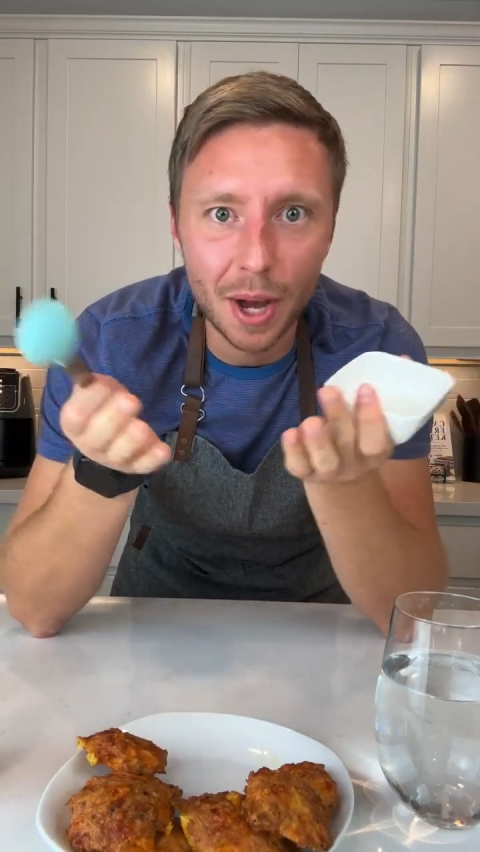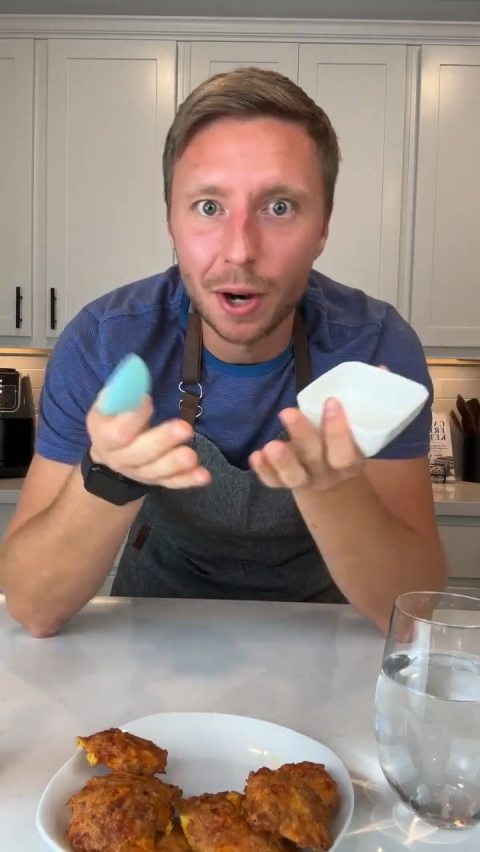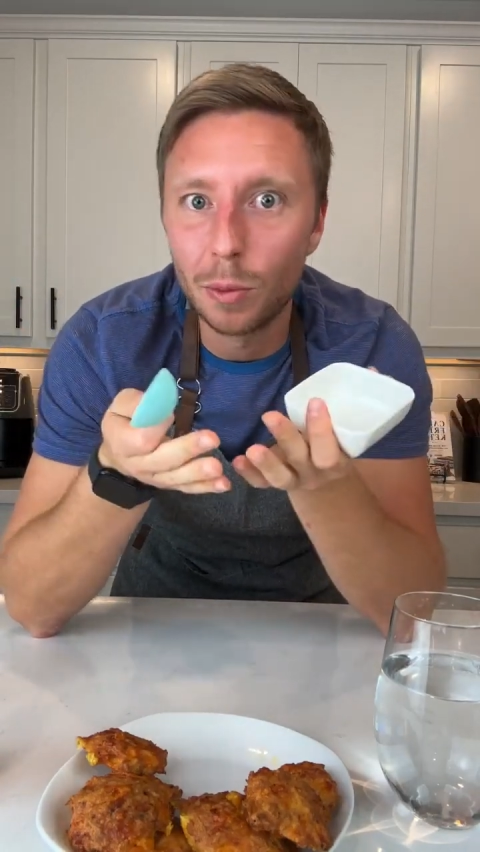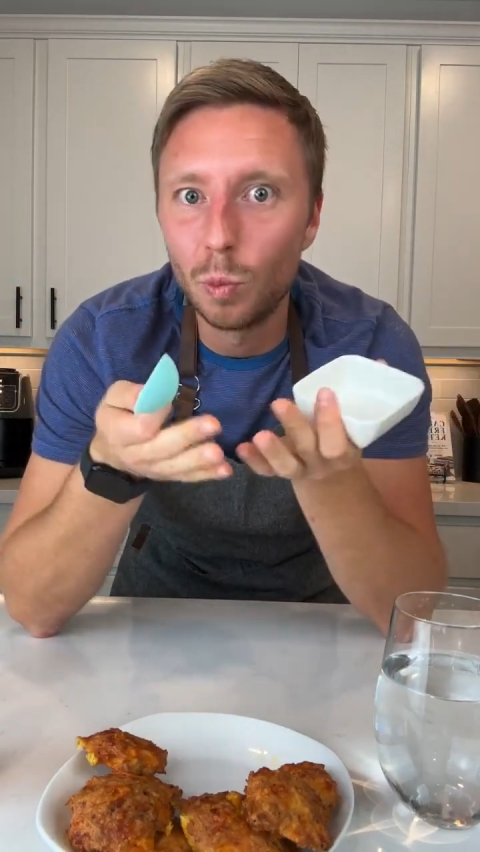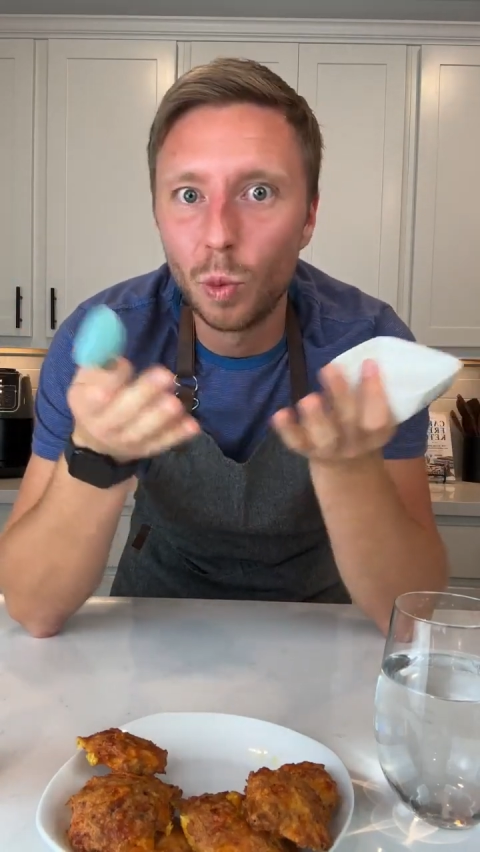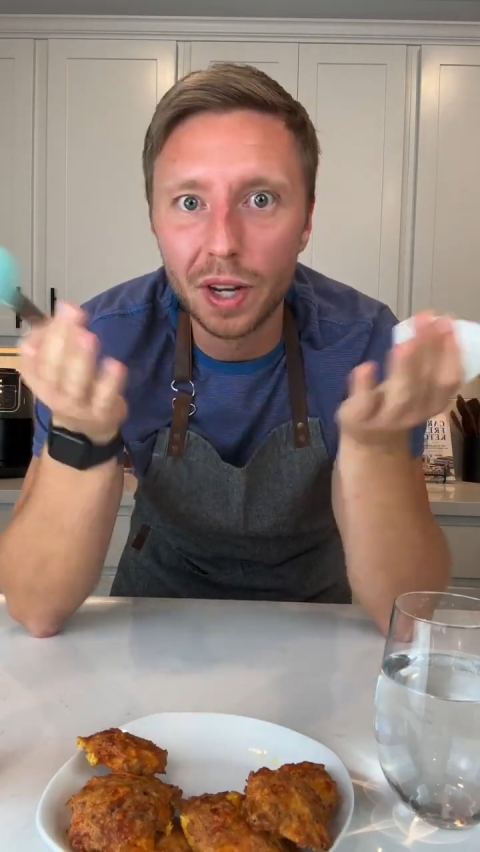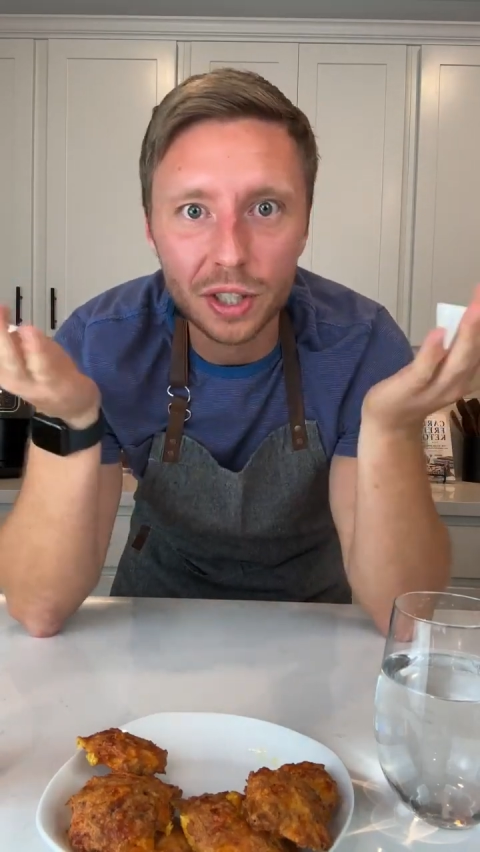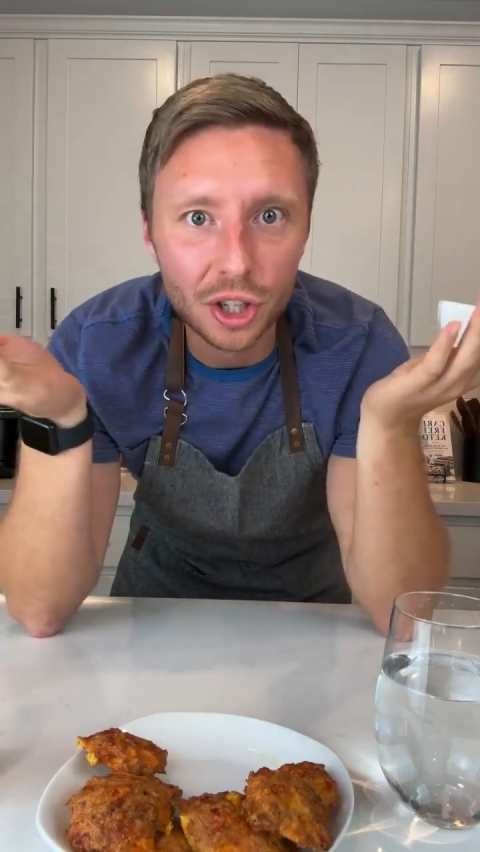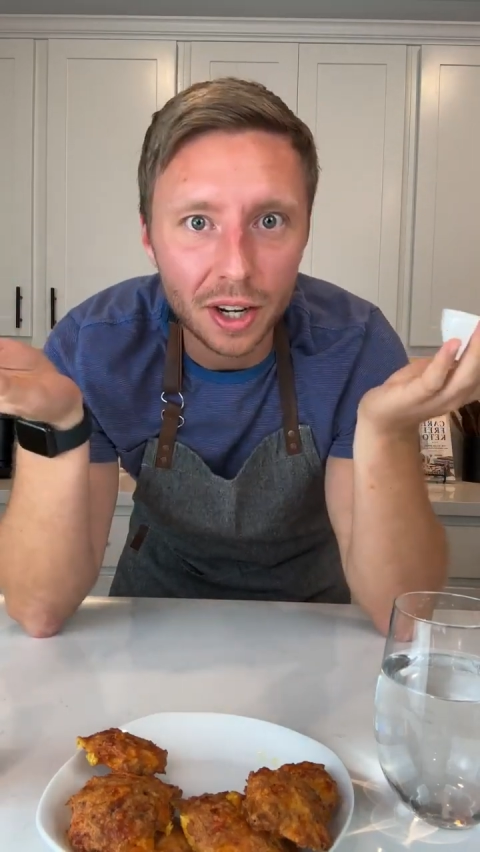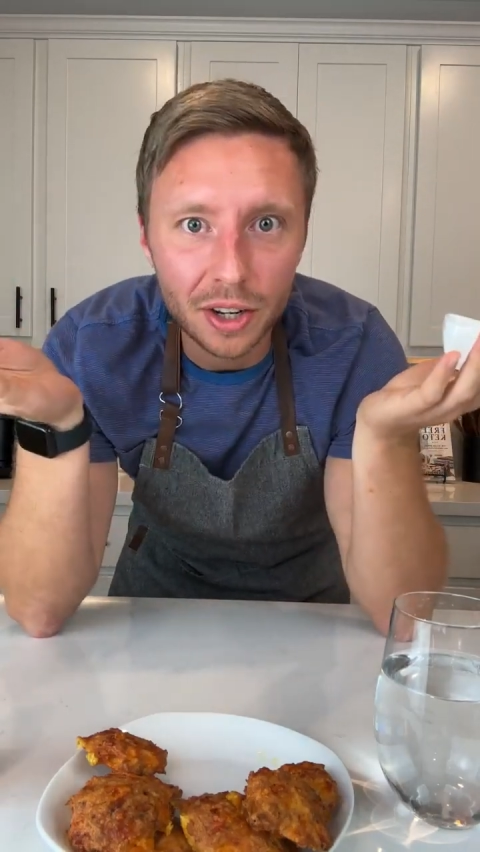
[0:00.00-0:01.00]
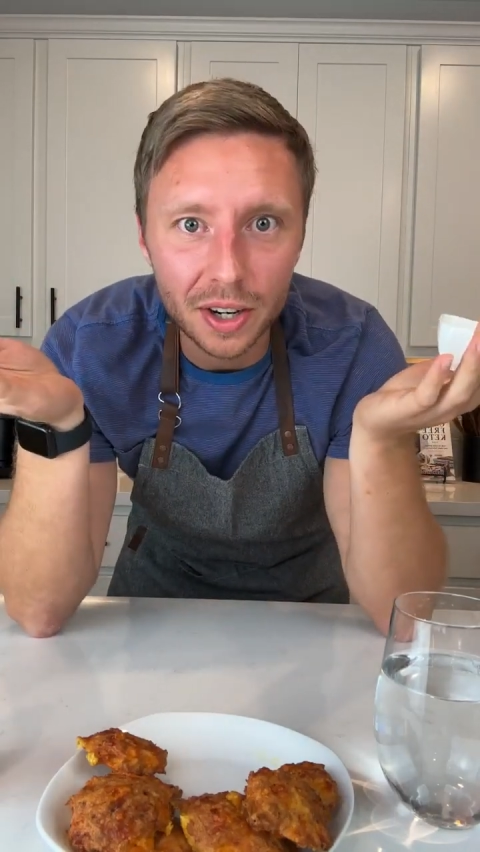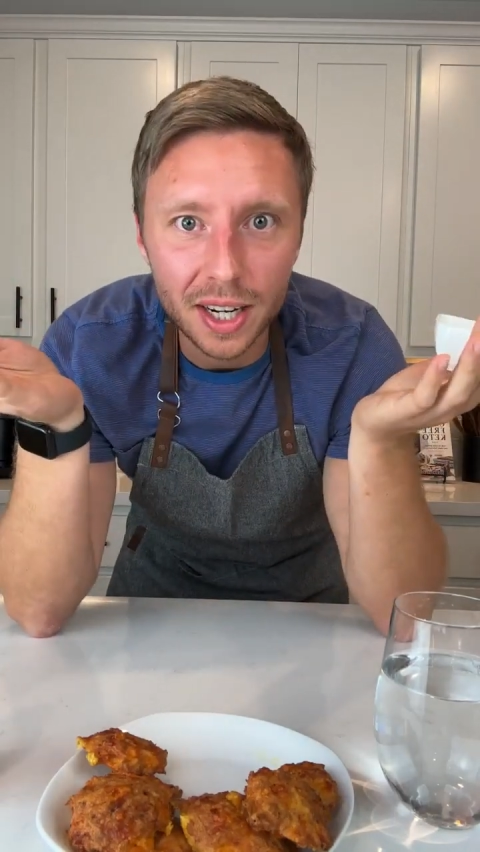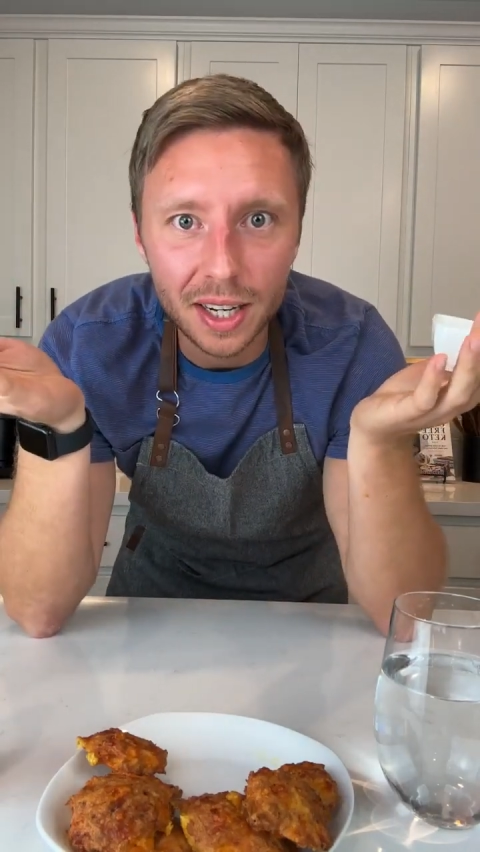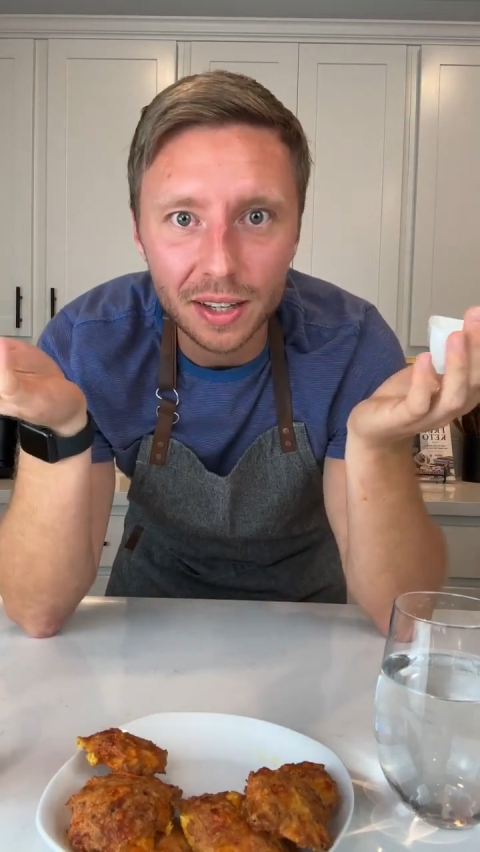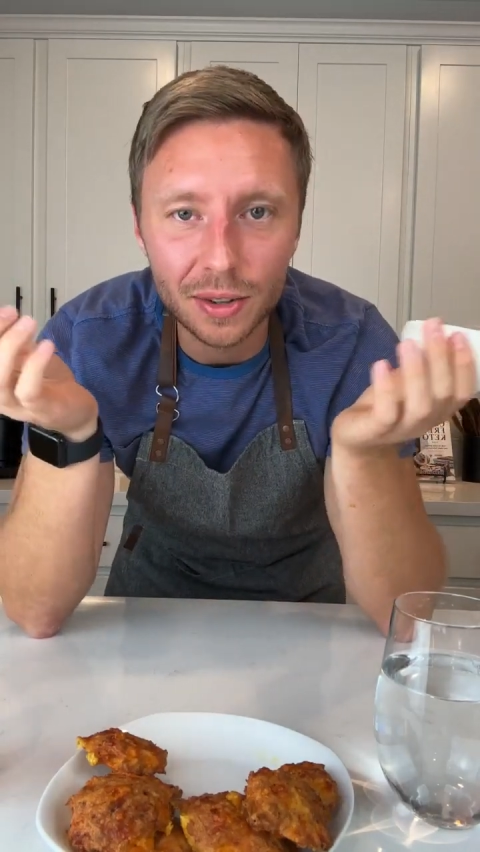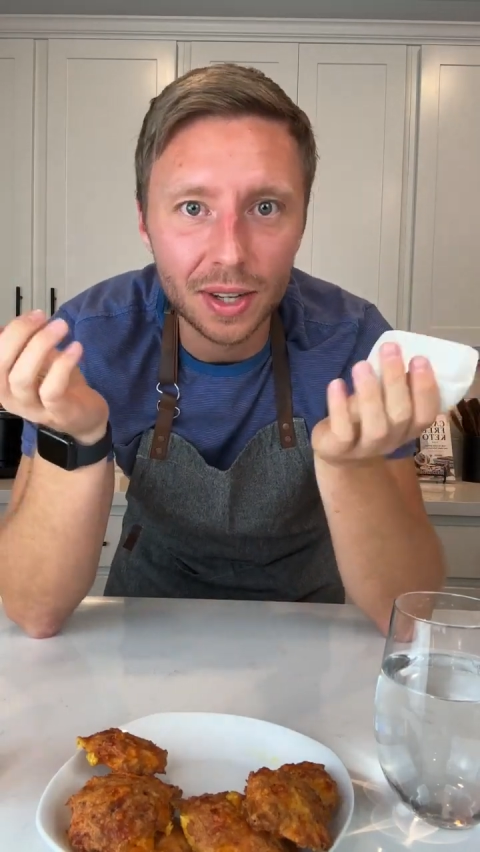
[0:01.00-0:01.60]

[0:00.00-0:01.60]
matter what junk you're eating.